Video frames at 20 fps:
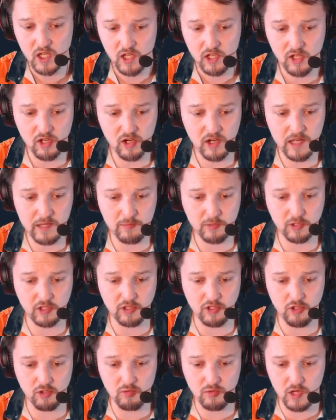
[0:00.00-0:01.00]
You're able to
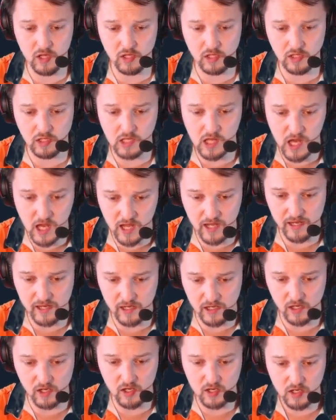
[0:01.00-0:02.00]
do a lot
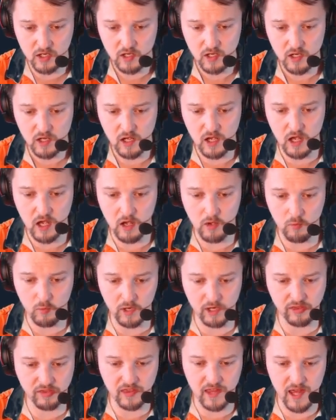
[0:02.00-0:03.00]
here.
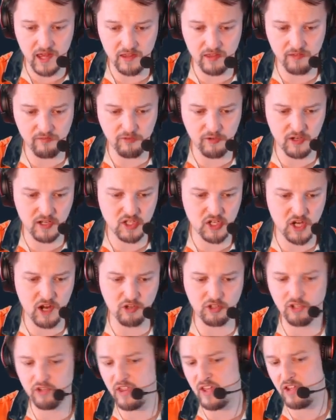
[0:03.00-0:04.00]
With that. And then for each
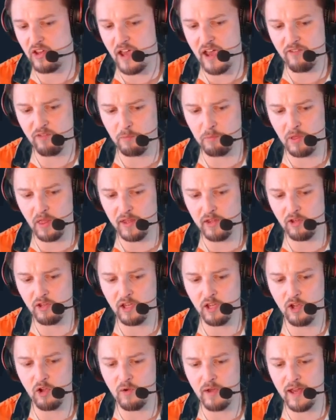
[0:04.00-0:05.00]
character that you have in play, you
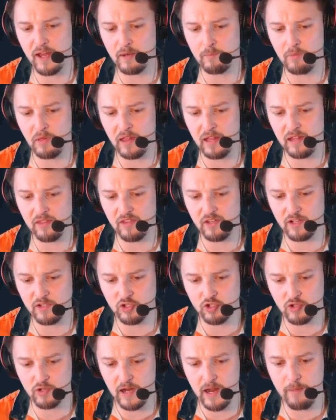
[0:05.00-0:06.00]
can go ahead and play the
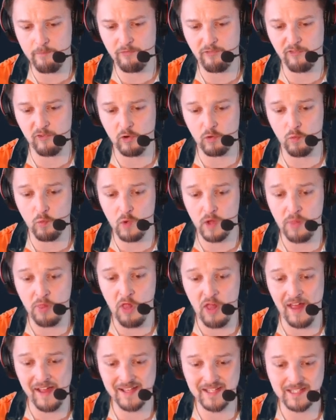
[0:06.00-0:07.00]
Tramp for 1
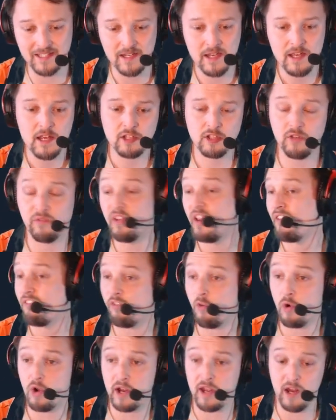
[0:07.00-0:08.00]
less. So if you have
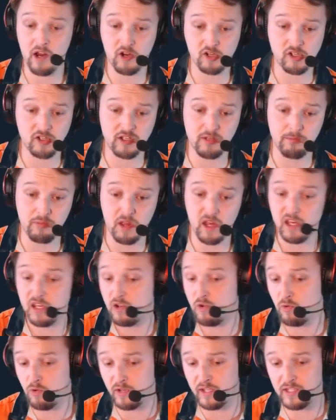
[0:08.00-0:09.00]
4 characters in play,
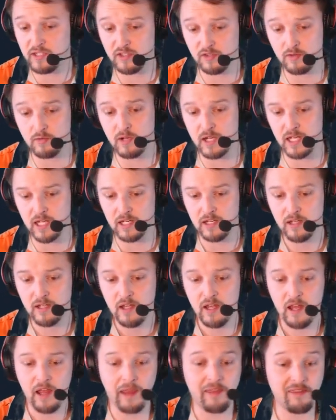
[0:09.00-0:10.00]
cool, he's 3.
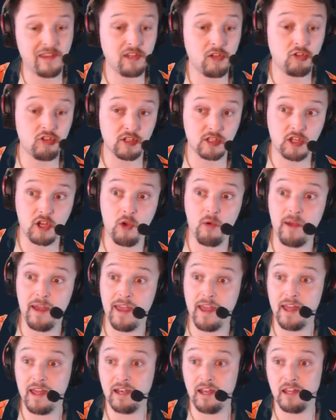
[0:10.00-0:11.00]
And then you just go
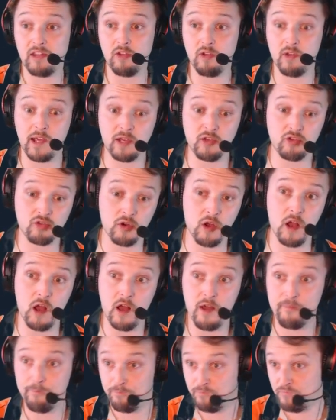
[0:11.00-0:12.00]
ahead and you can
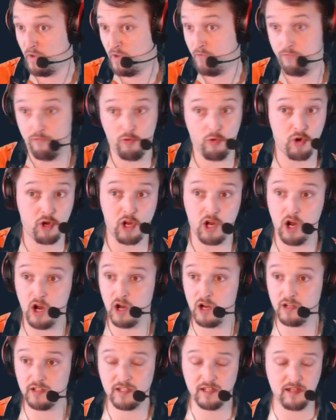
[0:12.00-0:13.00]
draw 4
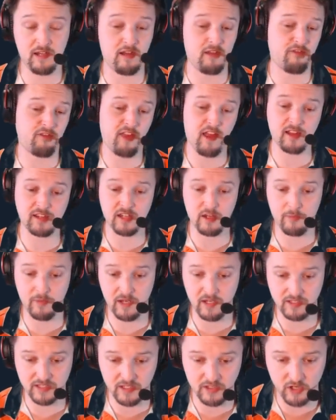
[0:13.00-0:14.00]
cards, if that's how
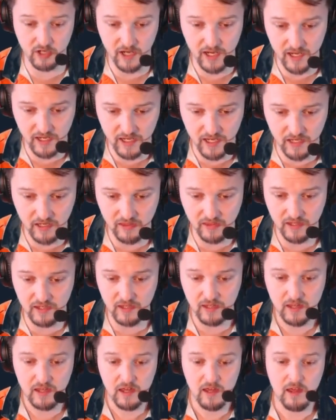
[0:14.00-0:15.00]
many's in your hand kind of
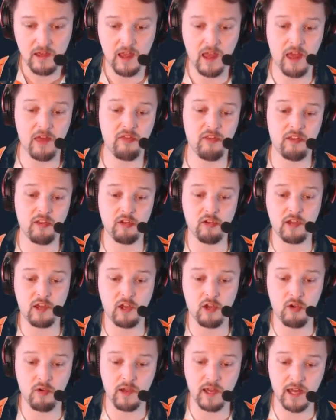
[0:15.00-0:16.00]
thing. And then you
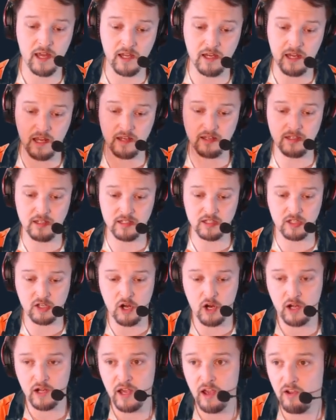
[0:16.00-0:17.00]
can go ahead and
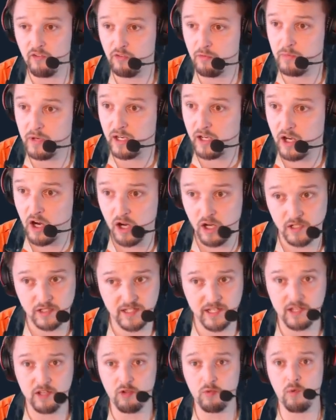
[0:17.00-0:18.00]
discard however many cards
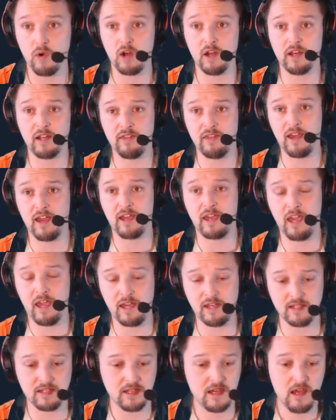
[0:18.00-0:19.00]
that you want in that
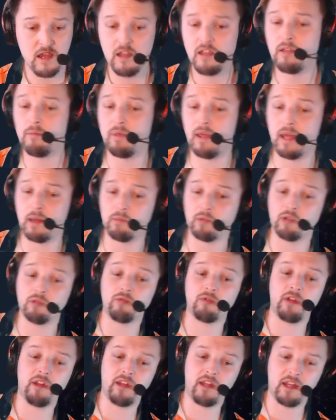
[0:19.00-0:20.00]
case to be able to
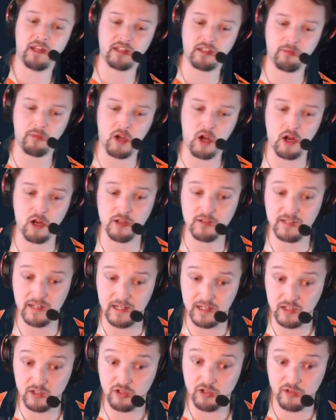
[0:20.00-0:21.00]
really get some cards
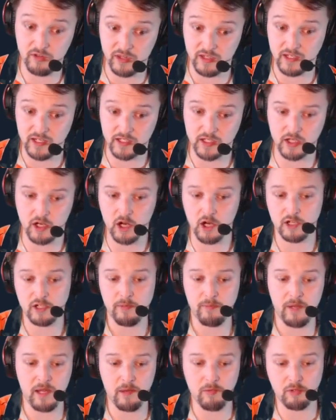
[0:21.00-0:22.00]
into the discard
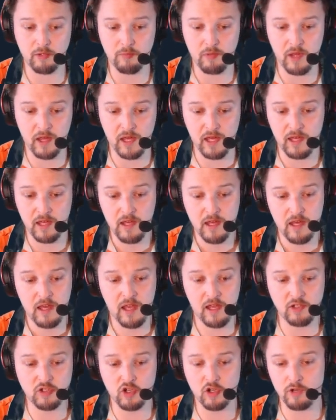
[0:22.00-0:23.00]
to be able to play
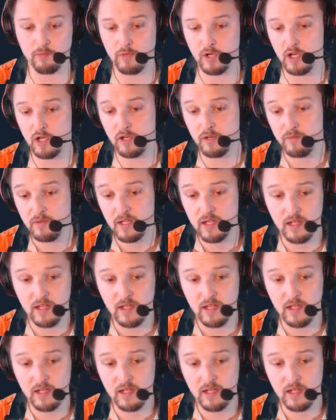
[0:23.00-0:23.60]
a Chernobog.